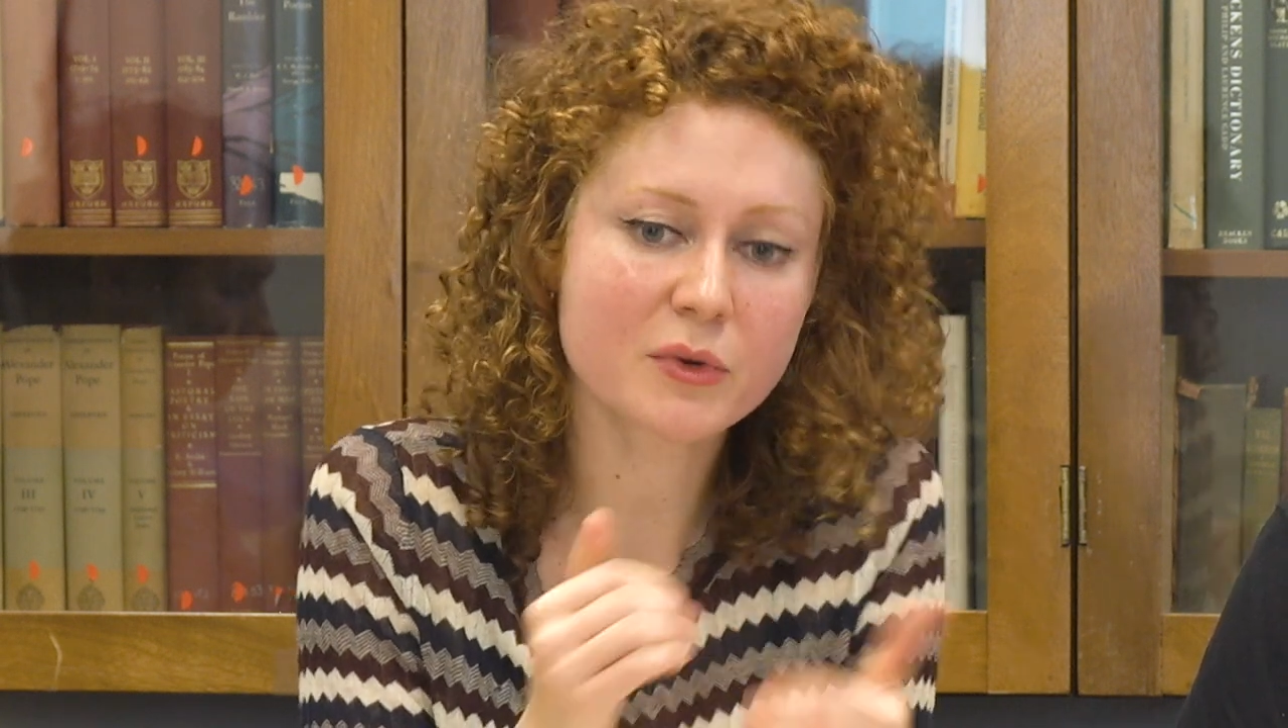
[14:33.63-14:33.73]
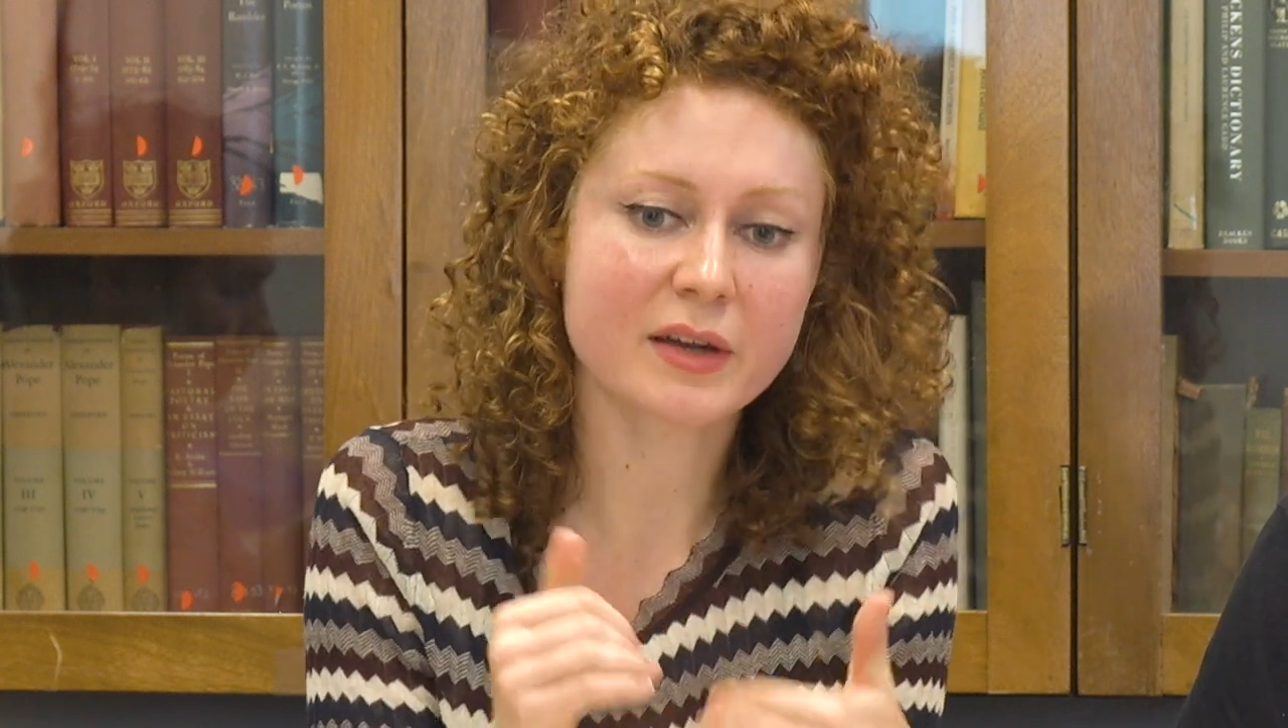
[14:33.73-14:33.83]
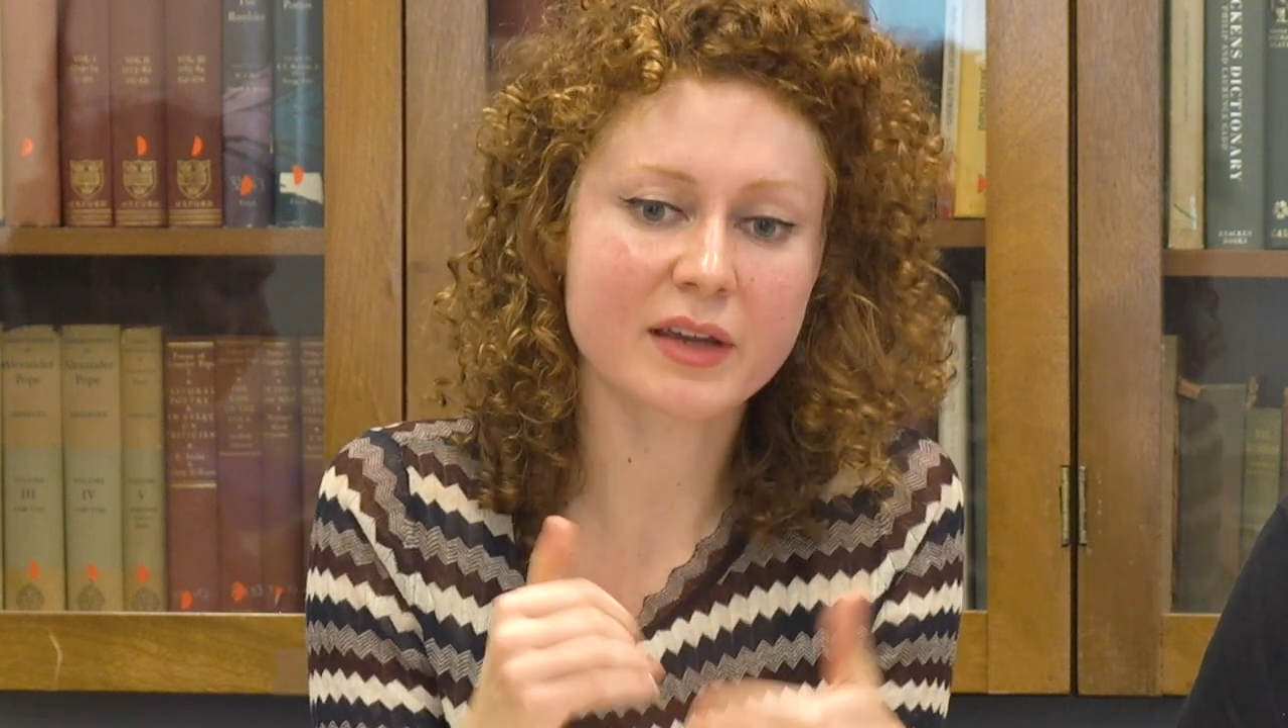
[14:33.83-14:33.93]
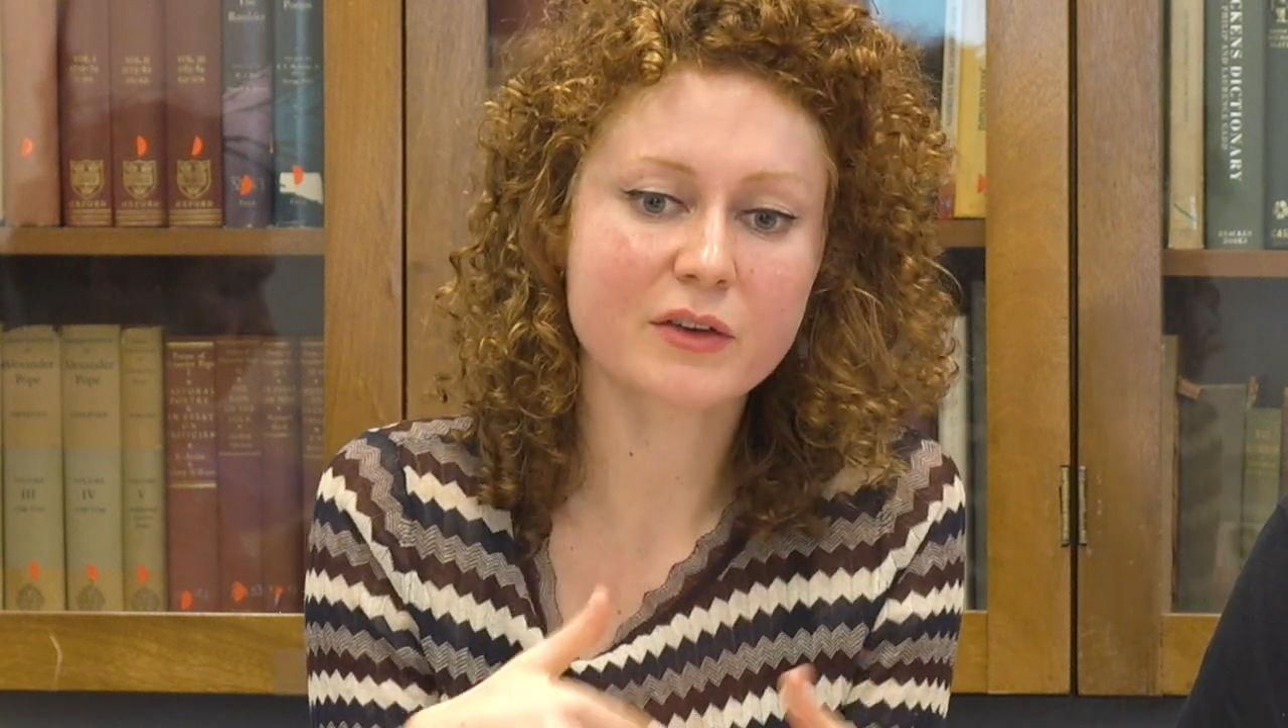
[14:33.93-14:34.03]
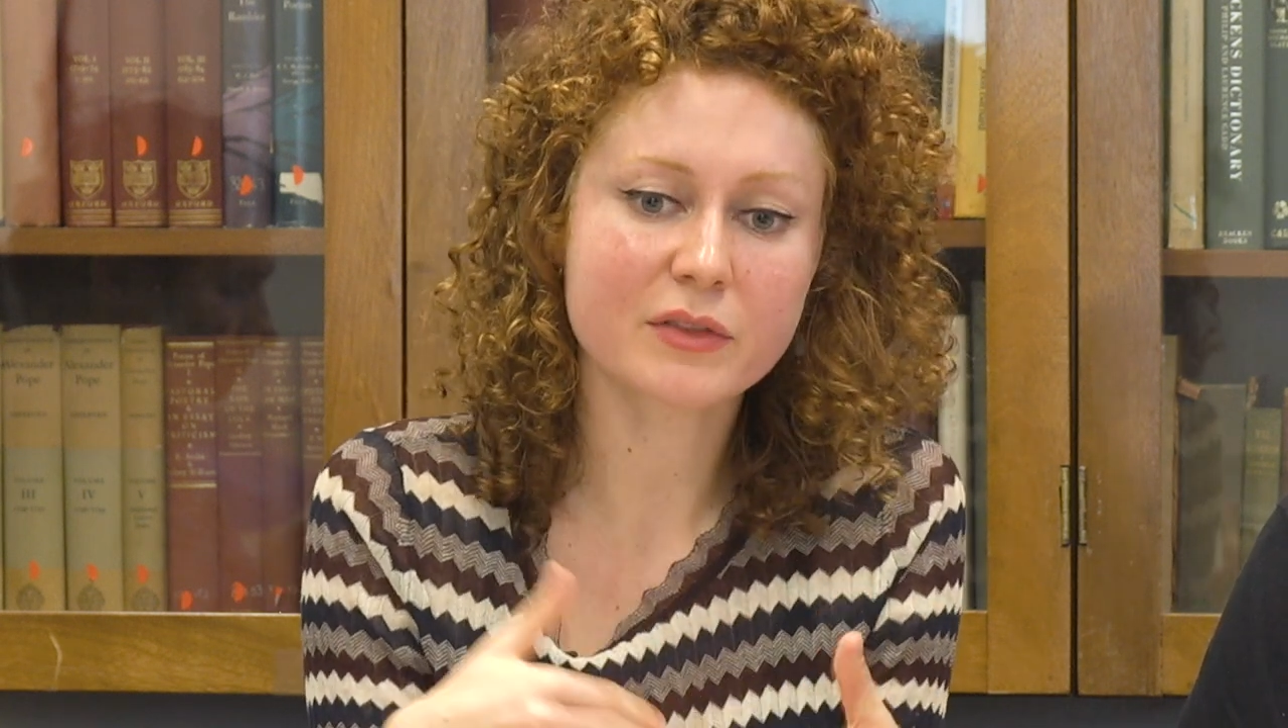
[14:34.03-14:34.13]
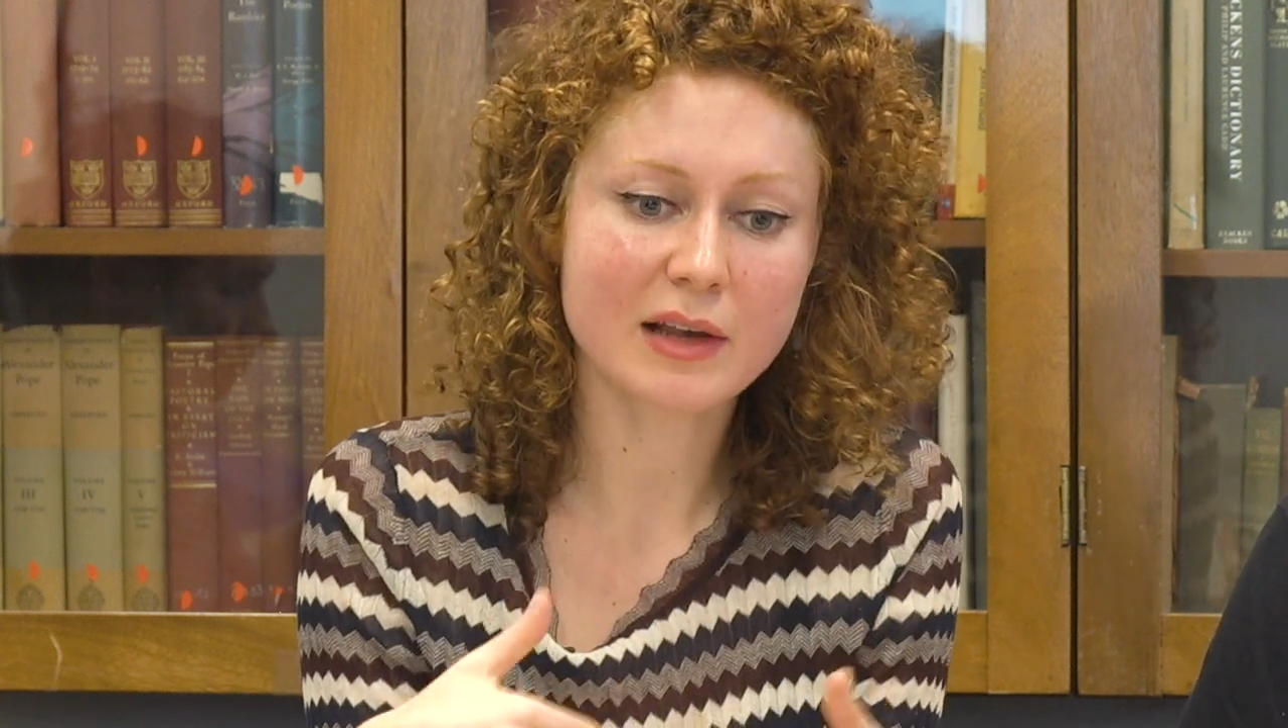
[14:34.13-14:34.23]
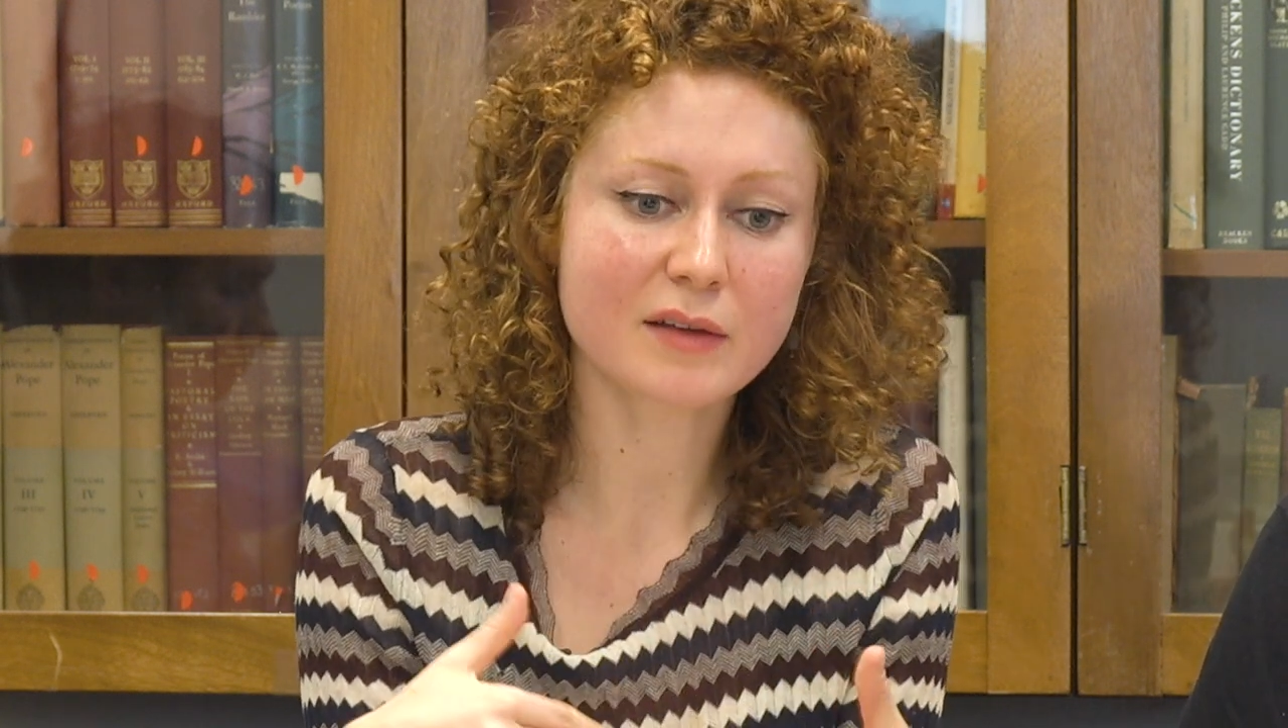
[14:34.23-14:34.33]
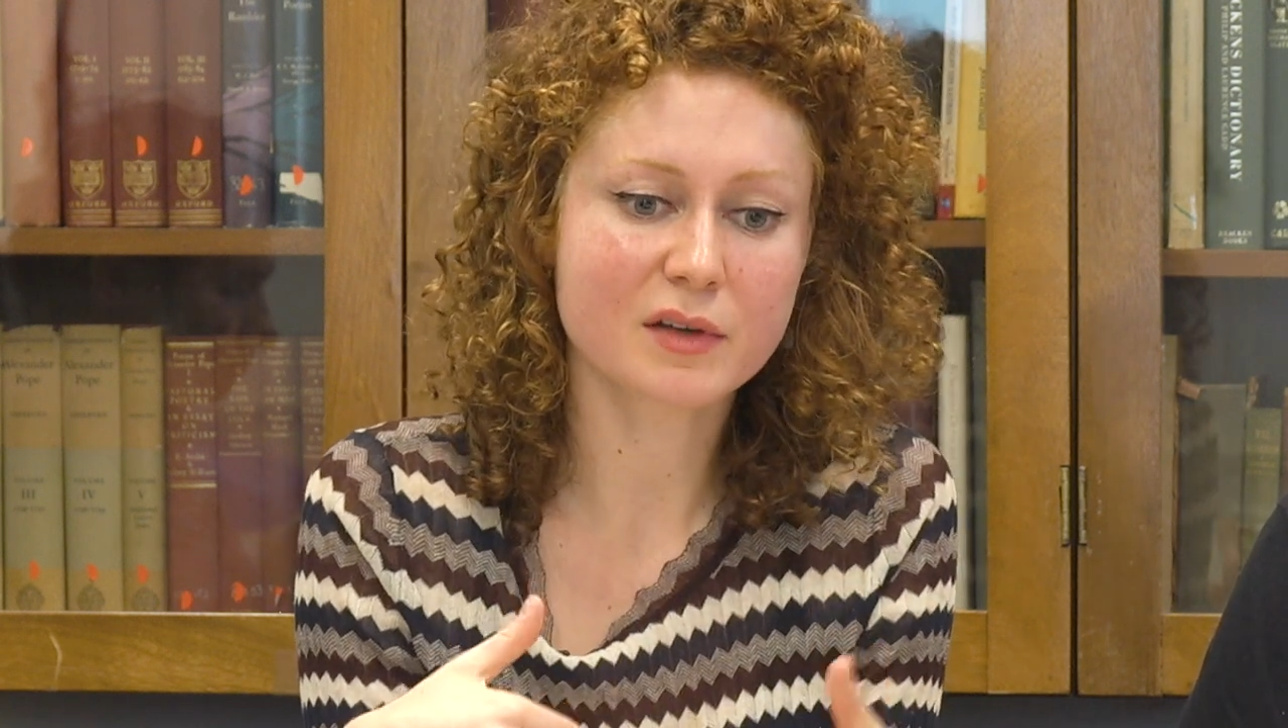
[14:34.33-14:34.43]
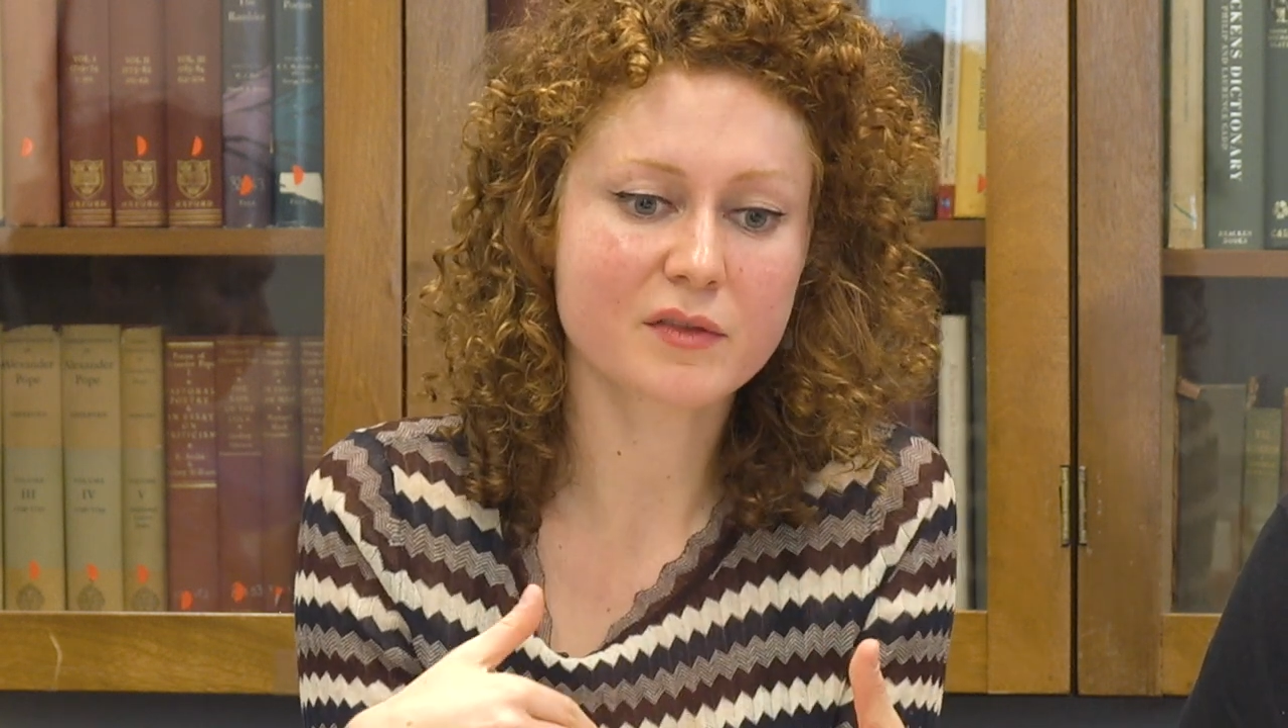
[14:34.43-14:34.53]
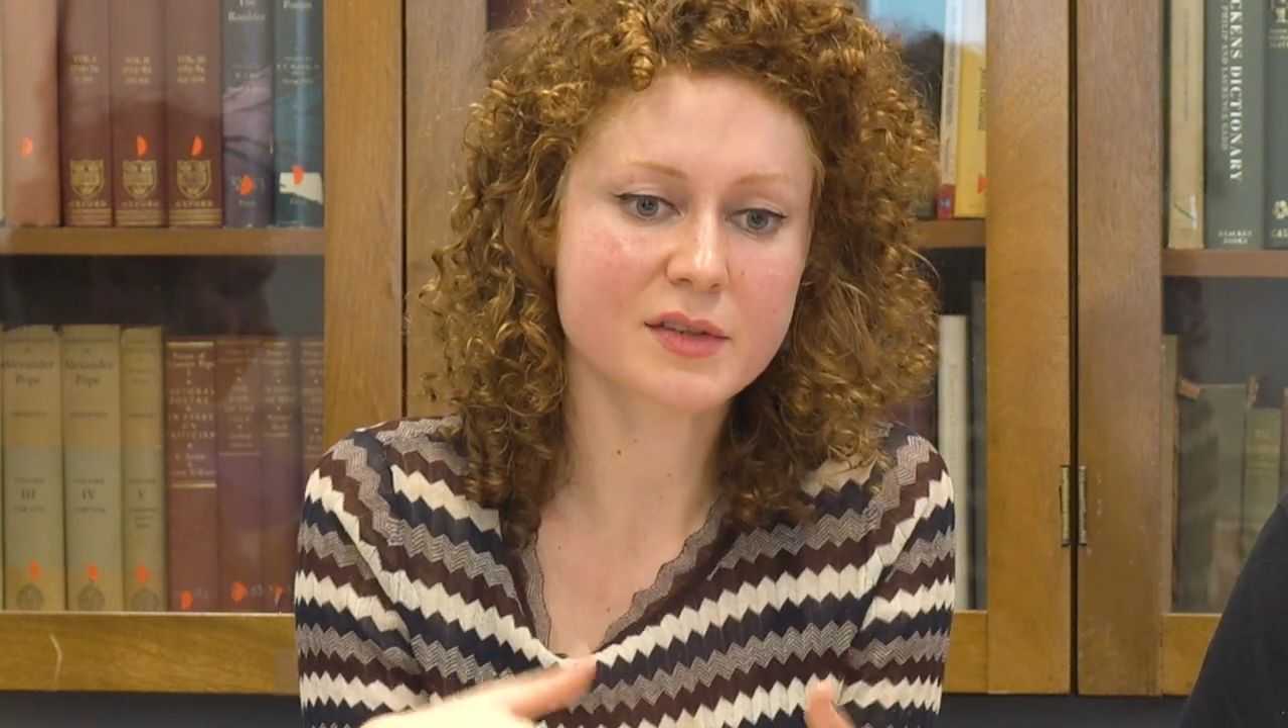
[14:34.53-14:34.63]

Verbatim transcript: working on the level of